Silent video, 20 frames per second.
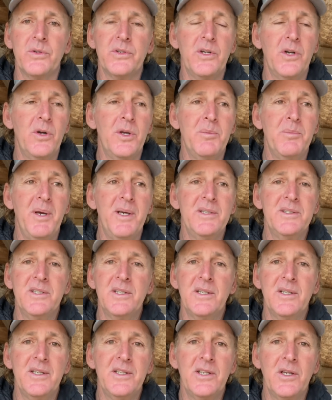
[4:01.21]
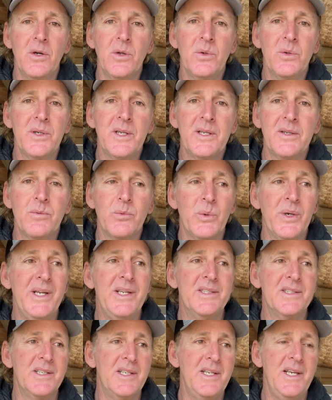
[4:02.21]
You know, he basically, the only
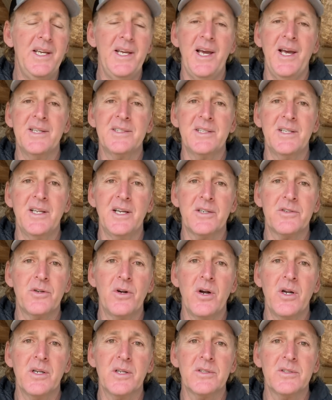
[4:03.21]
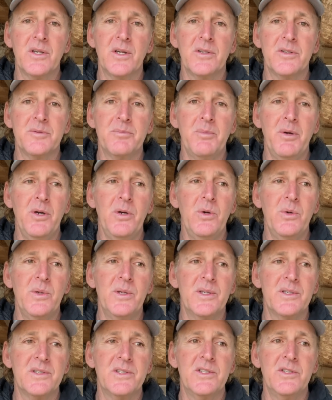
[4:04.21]
reason he has electronics on his boat
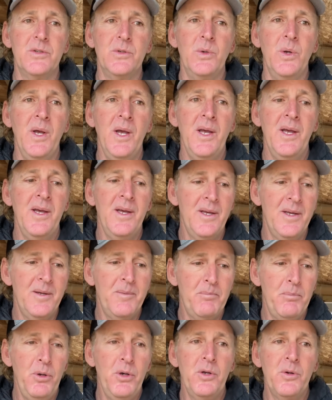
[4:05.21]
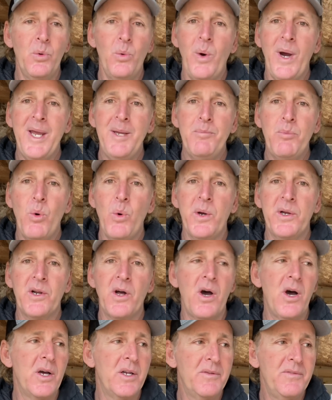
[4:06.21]
is to put a waypoint
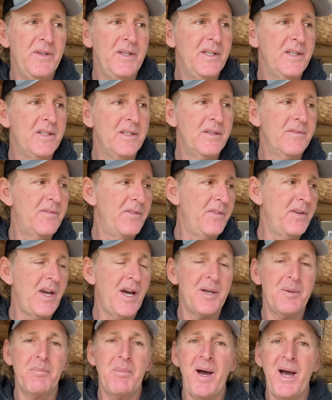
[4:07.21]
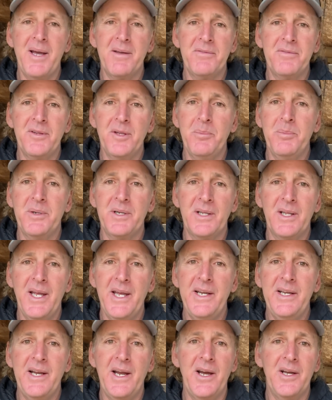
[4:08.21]
on. If he, if he got a bite flipping a
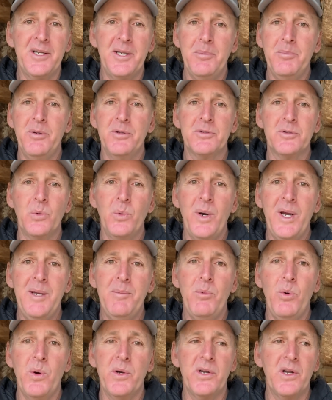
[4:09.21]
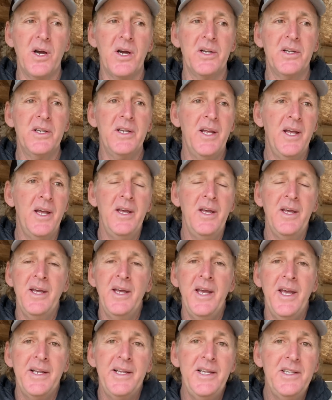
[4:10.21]
laydown, he puts a waypoint on it.
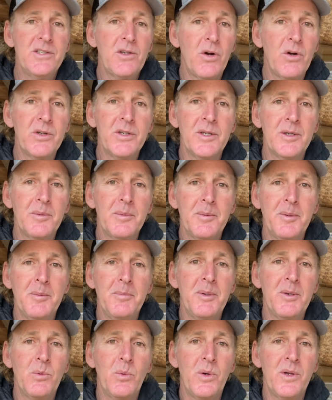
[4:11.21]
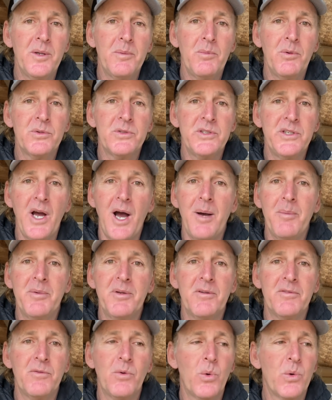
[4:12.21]
And he's arguably been one of the most
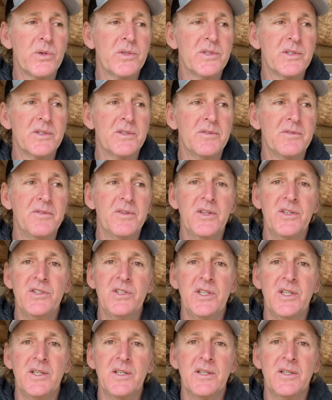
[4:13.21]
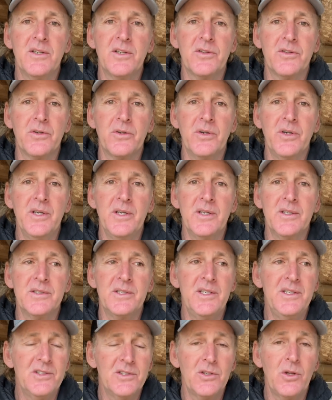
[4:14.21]
dominant forces in fishing that there is.
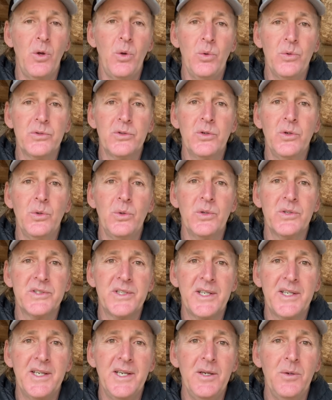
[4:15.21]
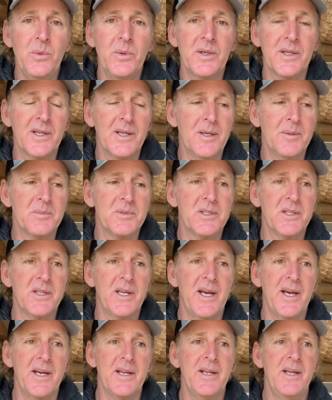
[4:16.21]
He's as old school as they get when it comes to
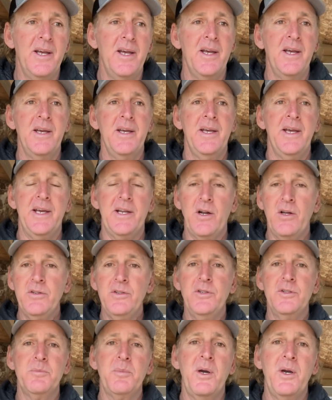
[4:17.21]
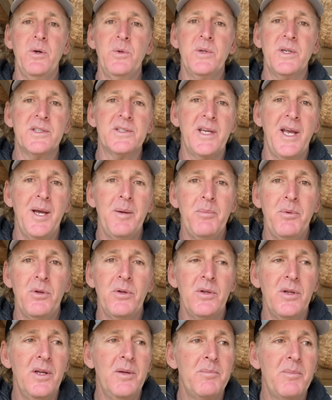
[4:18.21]
that. And I'll use my own
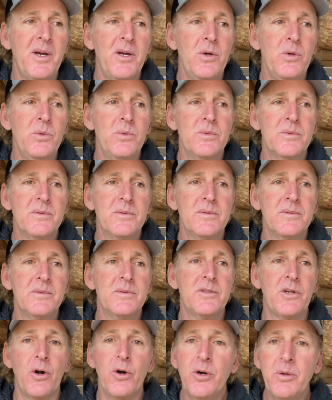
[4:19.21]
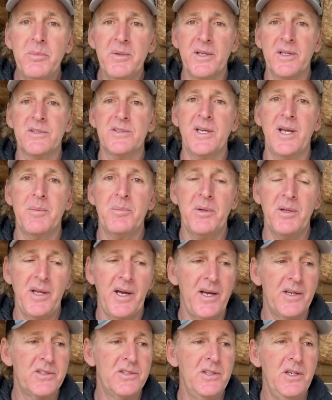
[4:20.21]
example, my own tournament example
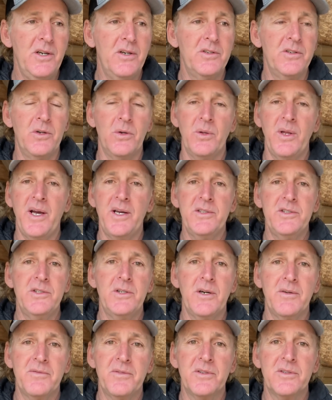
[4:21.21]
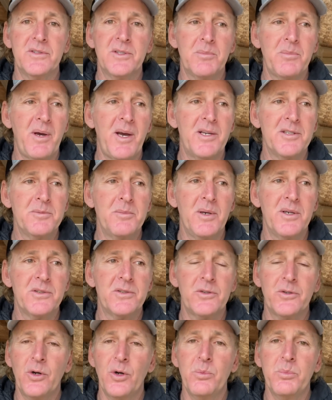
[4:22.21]
last year. You know, last year I fished the
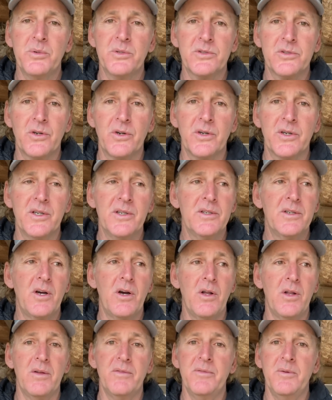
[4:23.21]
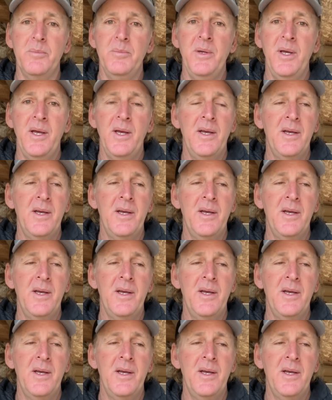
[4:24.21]
Bassmaster Open Circuit, all of them.